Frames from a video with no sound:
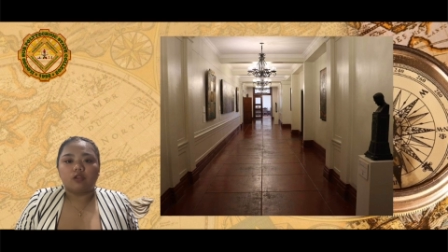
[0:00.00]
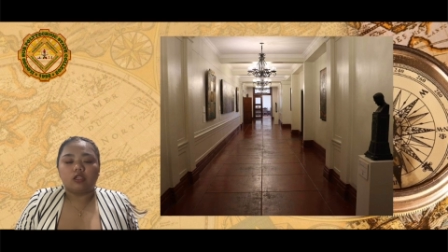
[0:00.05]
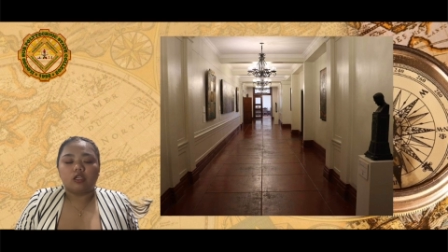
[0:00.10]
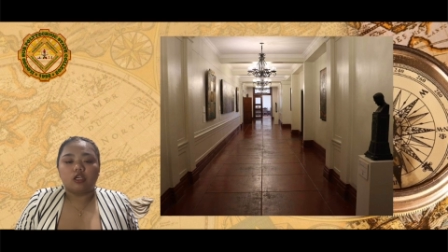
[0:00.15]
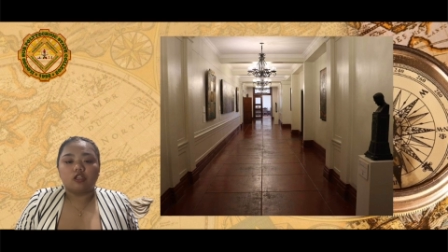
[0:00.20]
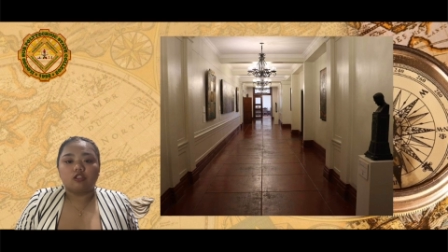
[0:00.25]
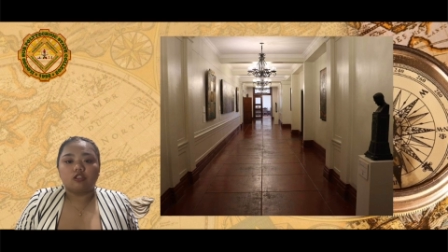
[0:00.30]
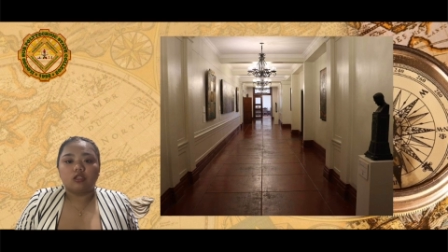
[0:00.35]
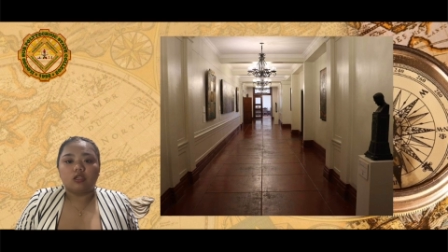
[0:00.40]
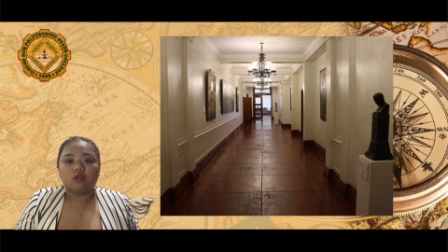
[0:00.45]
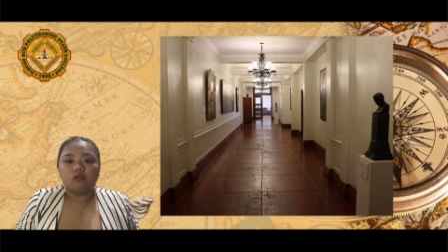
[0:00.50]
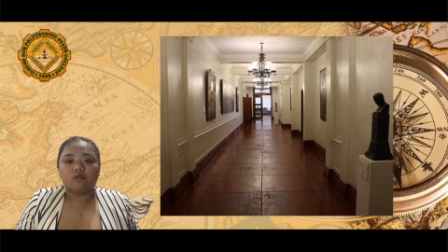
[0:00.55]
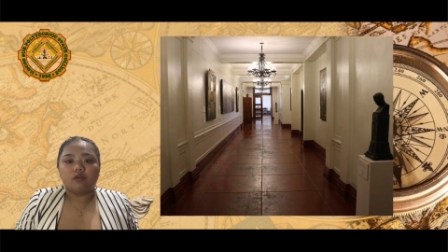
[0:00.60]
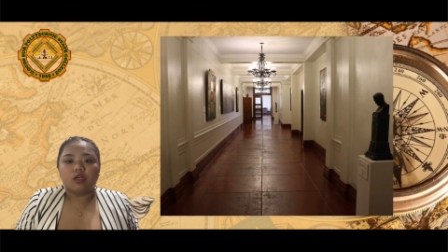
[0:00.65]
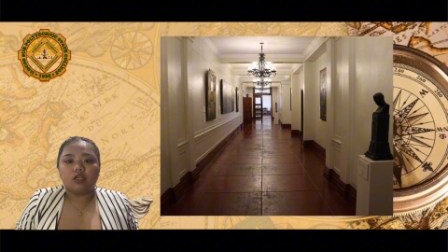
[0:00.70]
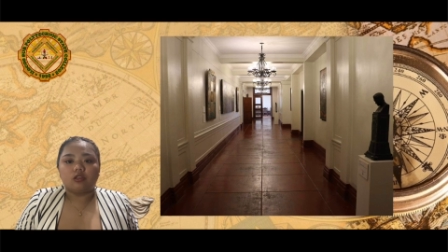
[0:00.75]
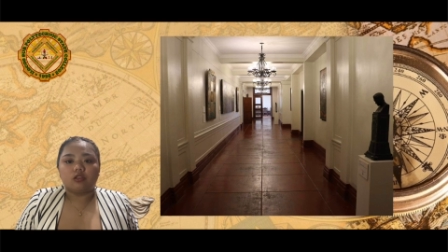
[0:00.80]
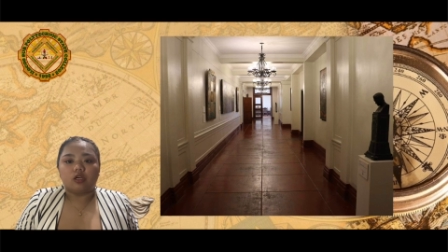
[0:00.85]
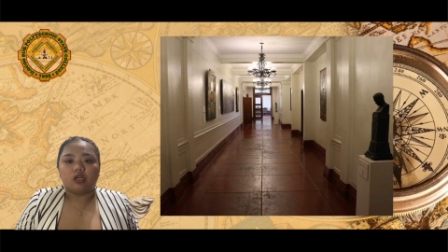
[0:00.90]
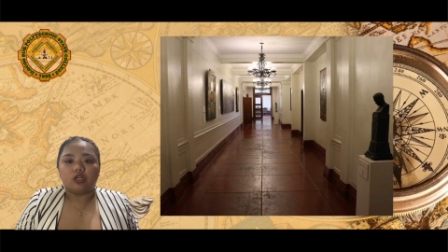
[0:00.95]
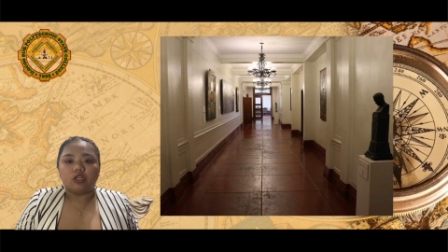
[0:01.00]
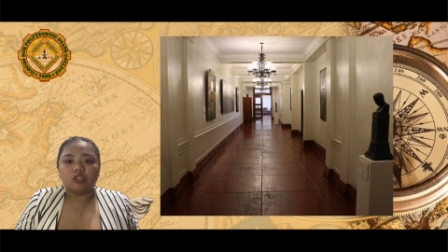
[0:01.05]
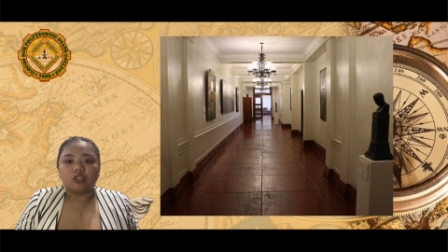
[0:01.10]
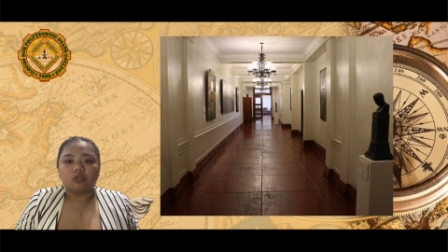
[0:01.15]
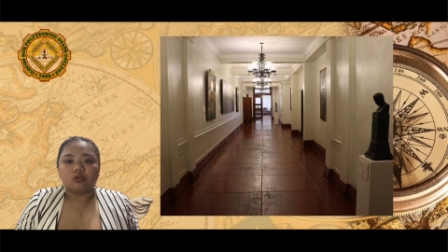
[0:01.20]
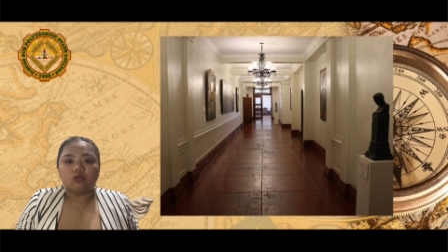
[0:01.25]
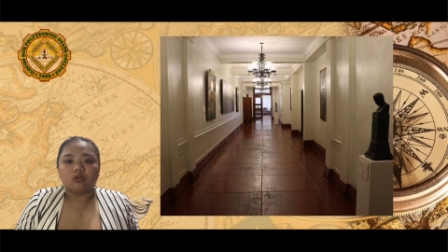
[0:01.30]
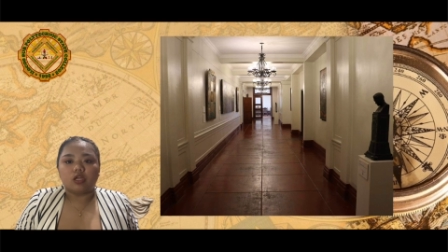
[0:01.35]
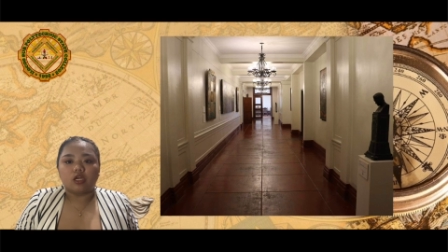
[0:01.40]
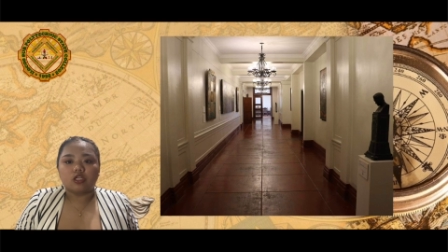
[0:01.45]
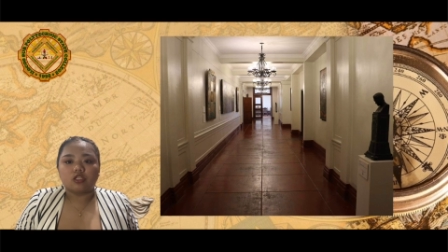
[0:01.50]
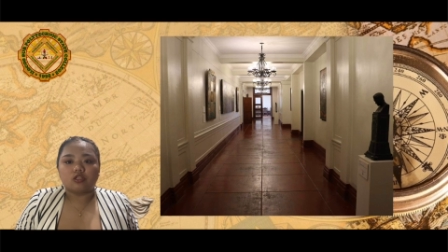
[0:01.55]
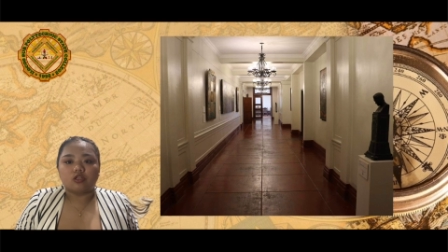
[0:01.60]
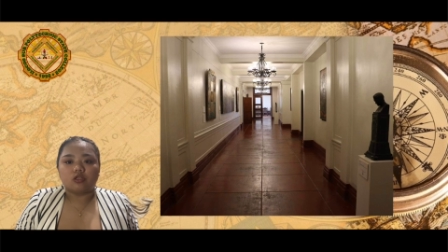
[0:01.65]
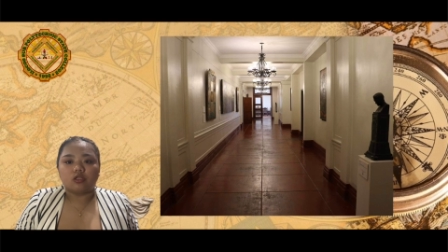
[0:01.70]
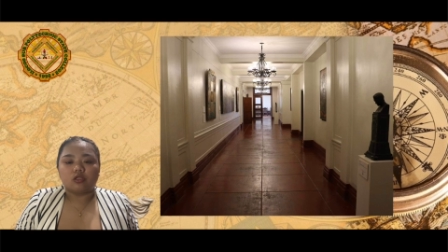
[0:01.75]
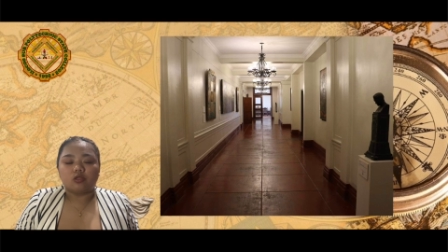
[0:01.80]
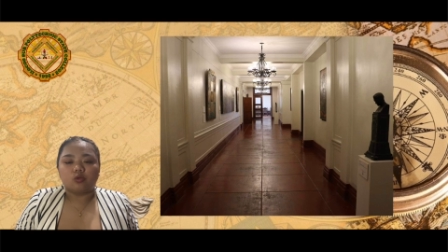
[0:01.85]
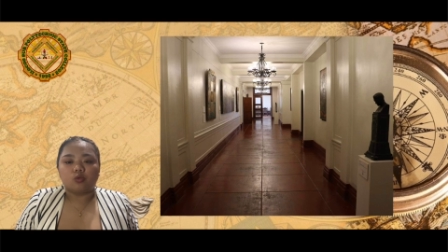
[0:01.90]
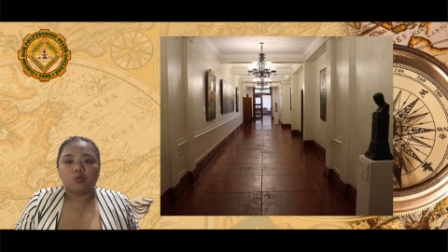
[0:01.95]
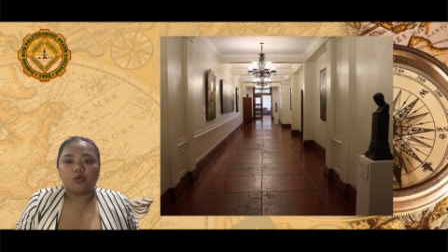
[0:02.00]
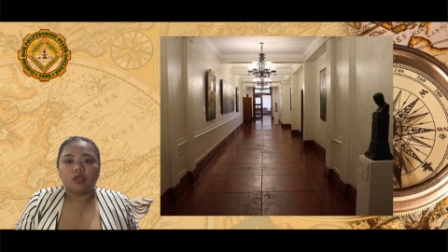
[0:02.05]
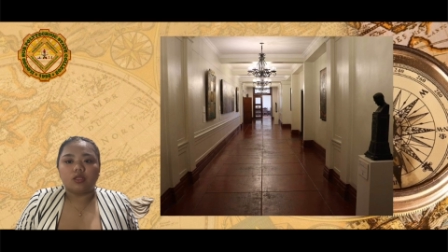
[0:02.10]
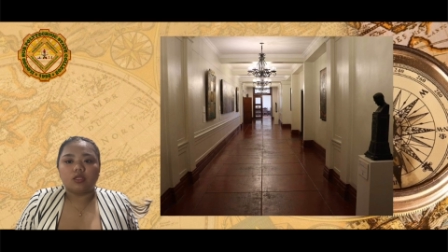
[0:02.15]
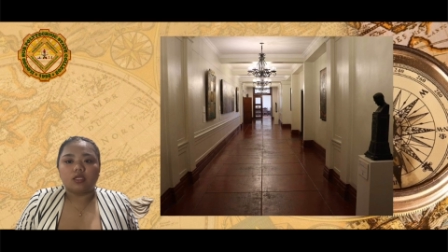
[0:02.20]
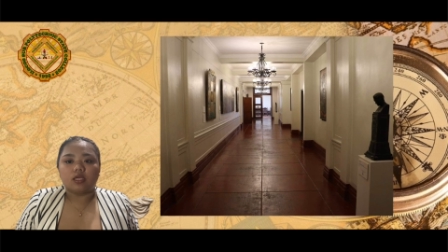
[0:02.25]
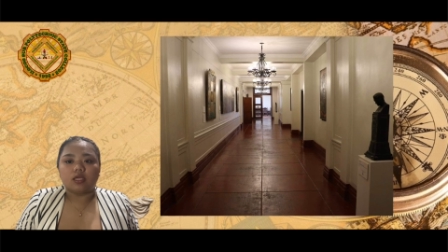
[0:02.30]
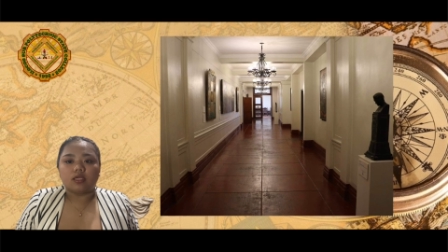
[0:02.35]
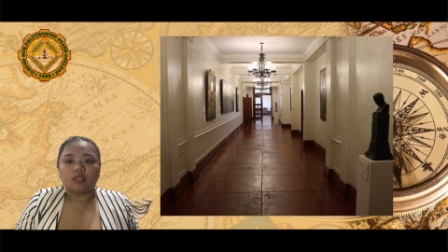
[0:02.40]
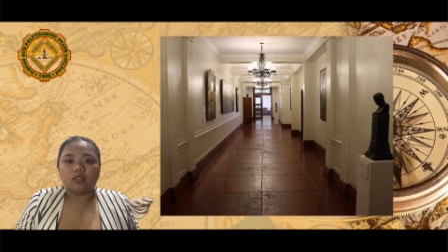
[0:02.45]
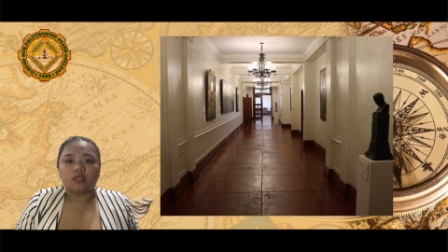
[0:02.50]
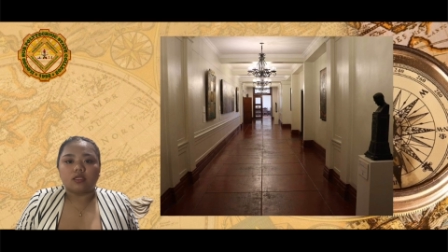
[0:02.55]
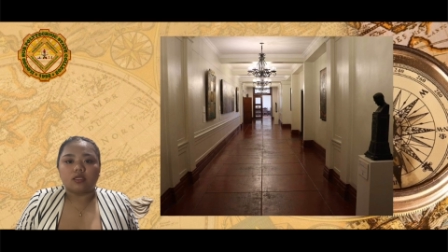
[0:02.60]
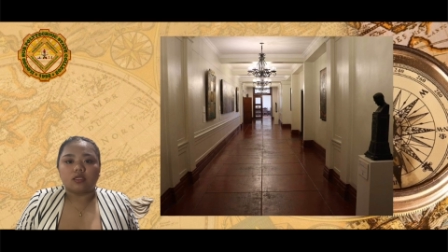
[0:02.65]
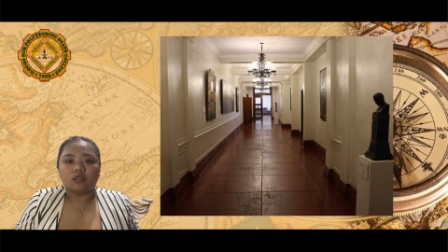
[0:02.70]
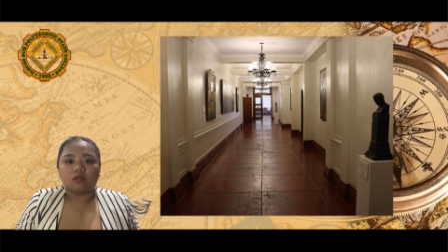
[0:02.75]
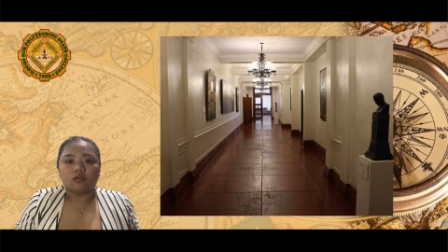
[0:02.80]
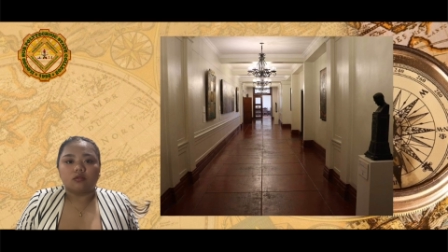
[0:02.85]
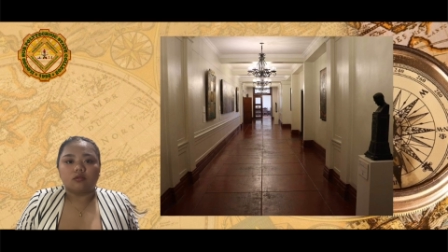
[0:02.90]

National Fine Arts Collection in 2018.